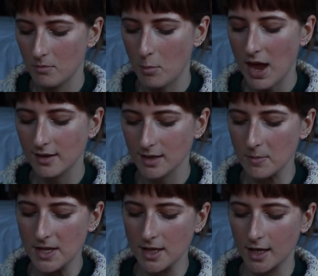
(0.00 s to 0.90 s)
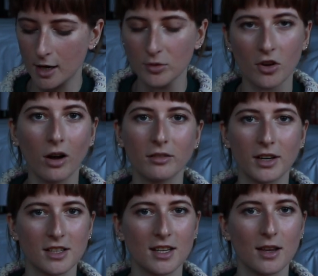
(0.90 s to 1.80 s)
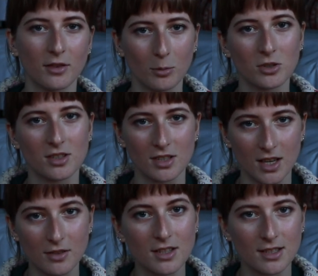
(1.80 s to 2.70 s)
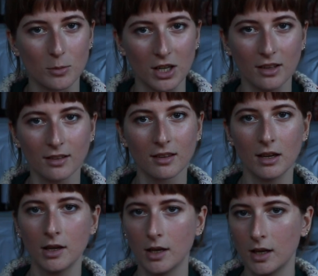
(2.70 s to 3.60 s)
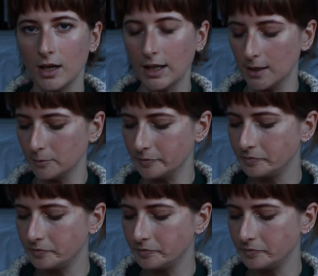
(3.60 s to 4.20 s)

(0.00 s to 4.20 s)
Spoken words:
make something that I was confident to give to someone else. I